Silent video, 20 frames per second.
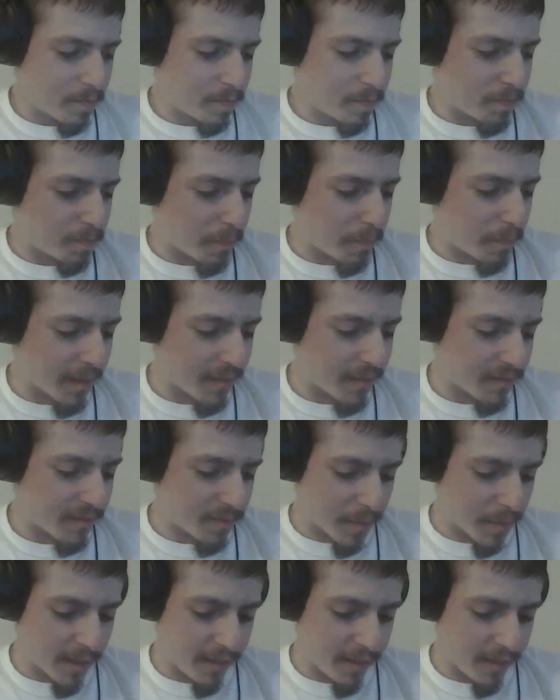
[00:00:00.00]
By the
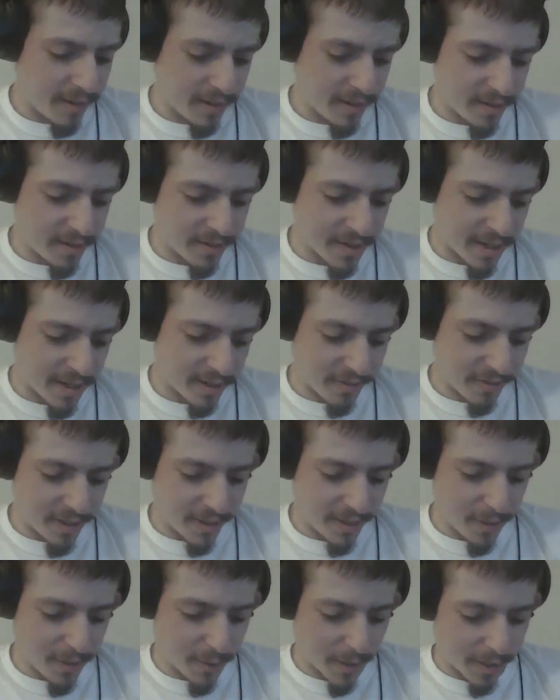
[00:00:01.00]
sound of it,
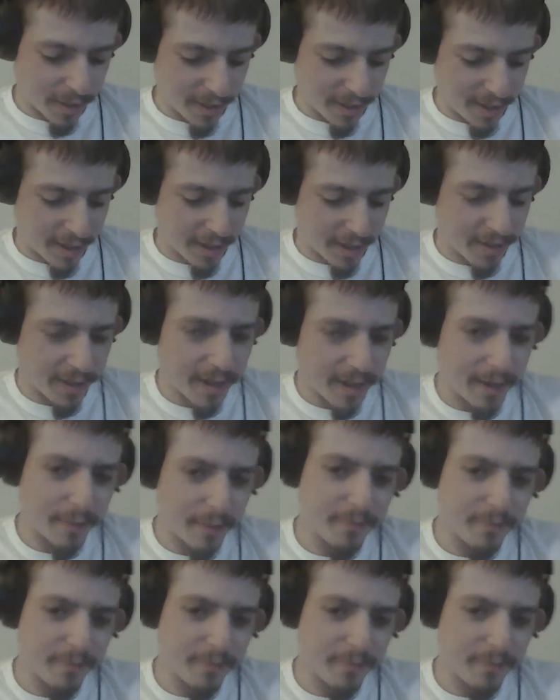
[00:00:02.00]
you aren't going to hear that